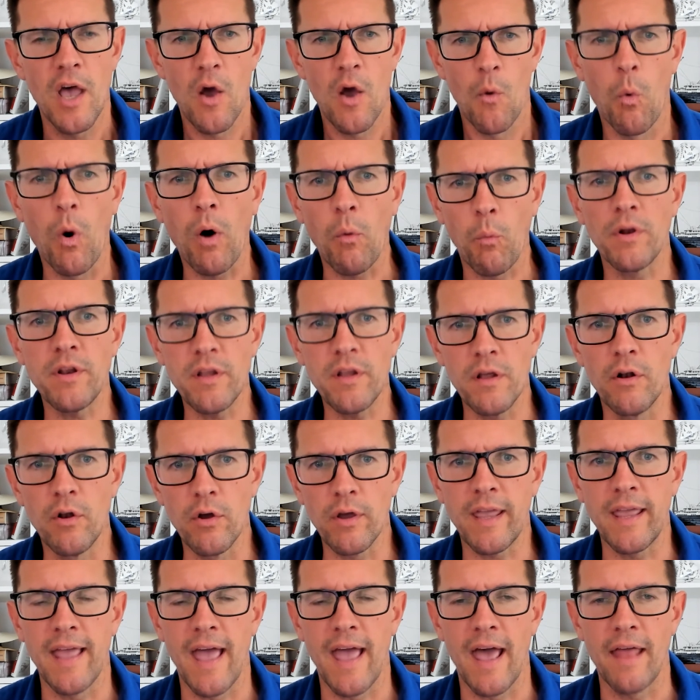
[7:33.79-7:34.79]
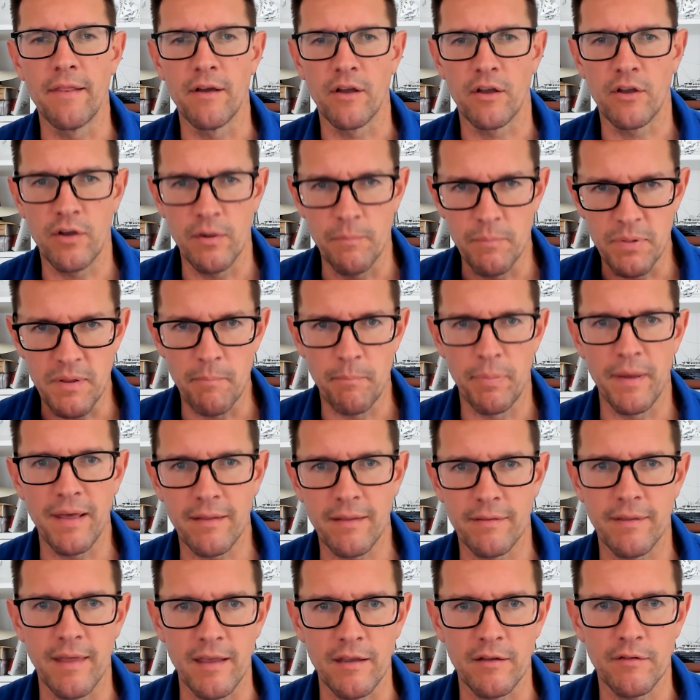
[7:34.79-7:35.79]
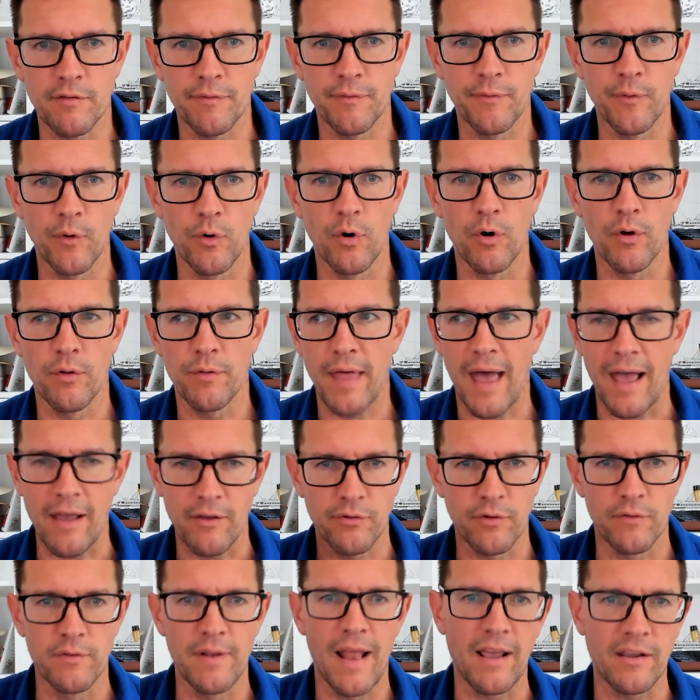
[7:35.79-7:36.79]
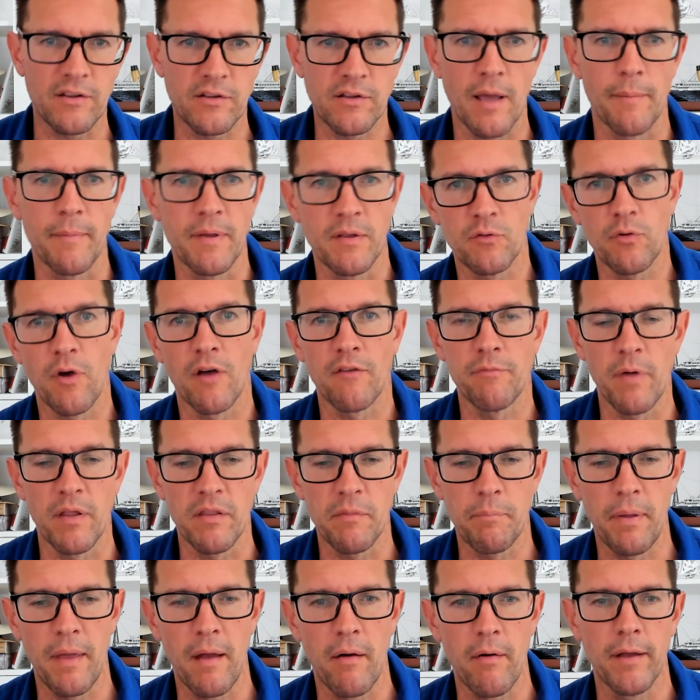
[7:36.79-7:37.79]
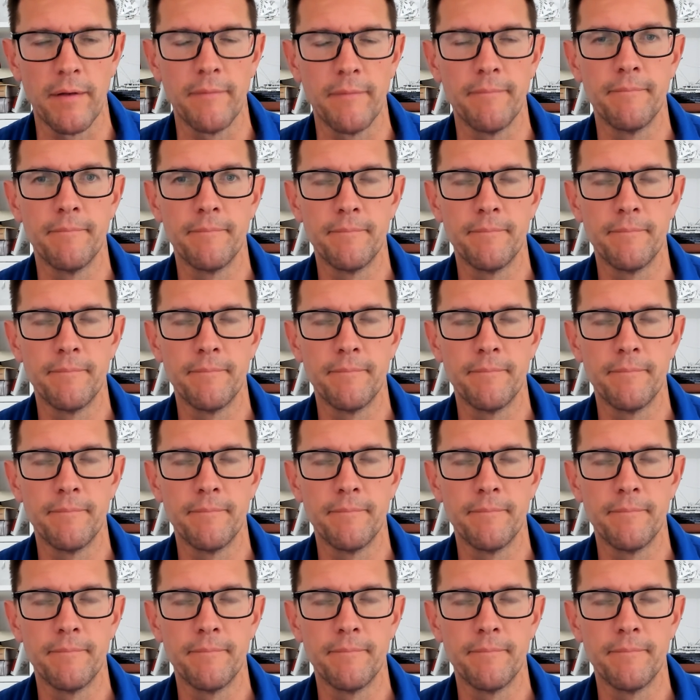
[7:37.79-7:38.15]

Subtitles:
What are you looking at that could be the big things for that sort of next coming 12-month period?